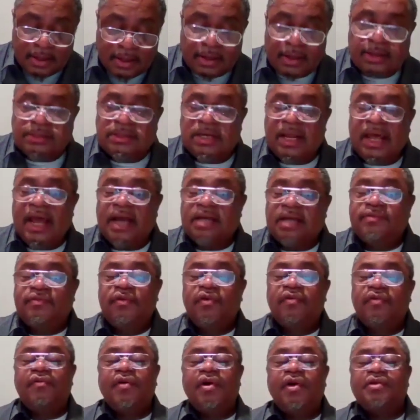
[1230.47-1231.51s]
These last
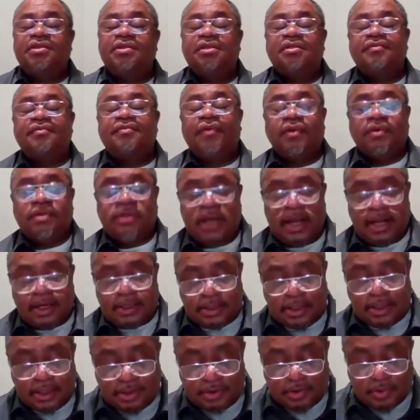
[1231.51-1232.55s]
few verses, verse
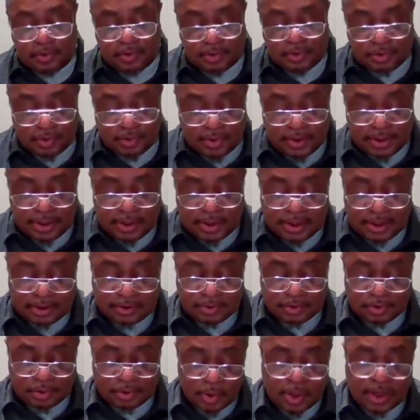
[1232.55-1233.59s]
18
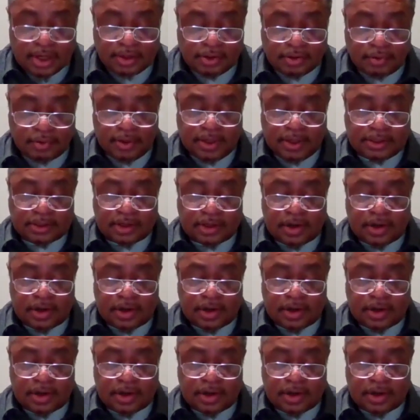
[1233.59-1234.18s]
to 23,